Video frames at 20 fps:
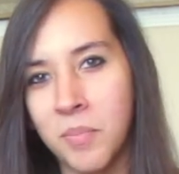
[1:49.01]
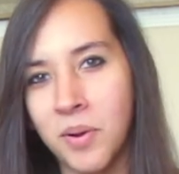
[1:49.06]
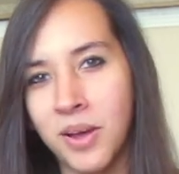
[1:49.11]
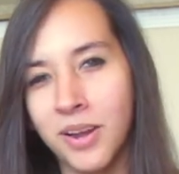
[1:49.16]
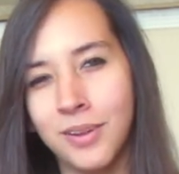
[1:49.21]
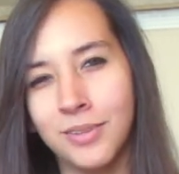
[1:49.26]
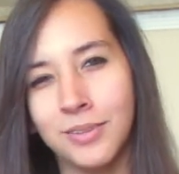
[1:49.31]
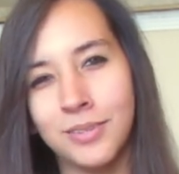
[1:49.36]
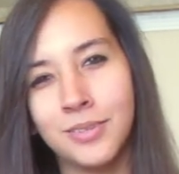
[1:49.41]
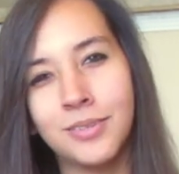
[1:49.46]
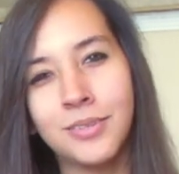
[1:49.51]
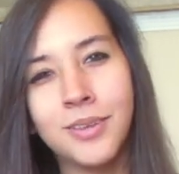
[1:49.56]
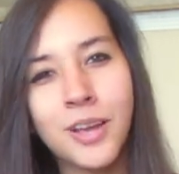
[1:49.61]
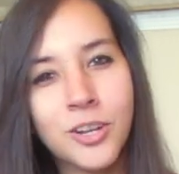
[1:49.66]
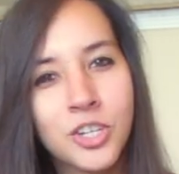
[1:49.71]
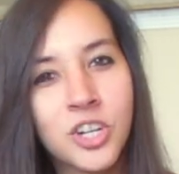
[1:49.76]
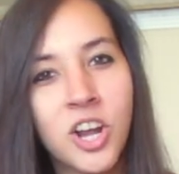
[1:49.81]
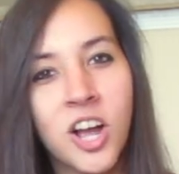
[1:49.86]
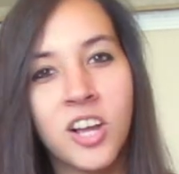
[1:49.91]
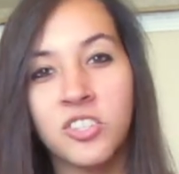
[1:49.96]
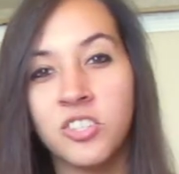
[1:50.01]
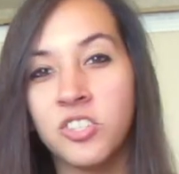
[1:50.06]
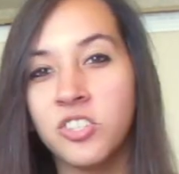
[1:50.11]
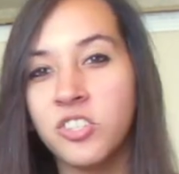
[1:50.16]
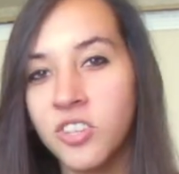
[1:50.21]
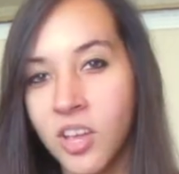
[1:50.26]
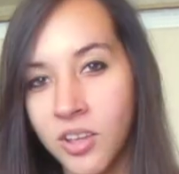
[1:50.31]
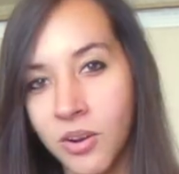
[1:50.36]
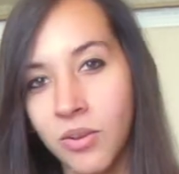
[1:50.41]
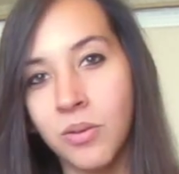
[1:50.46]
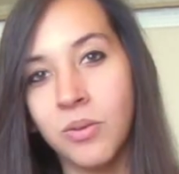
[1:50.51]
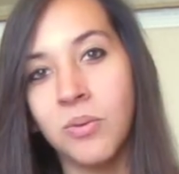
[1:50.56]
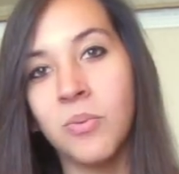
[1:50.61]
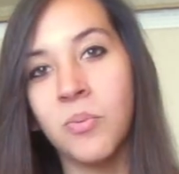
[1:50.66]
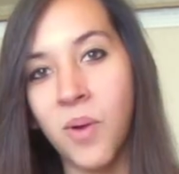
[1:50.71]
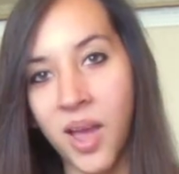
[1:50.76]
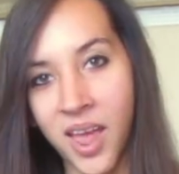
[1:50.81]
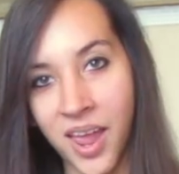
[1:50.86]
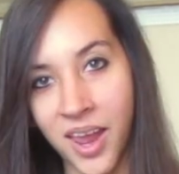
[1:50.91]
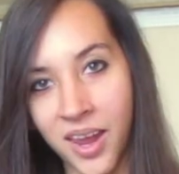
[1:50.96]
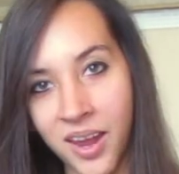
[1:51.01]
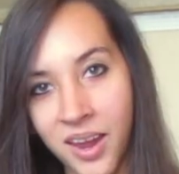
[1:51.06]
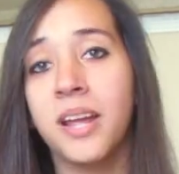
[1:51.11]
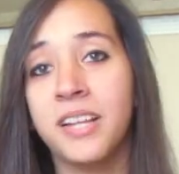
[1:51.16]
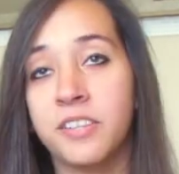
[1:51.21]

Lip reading: but in such a subtle way.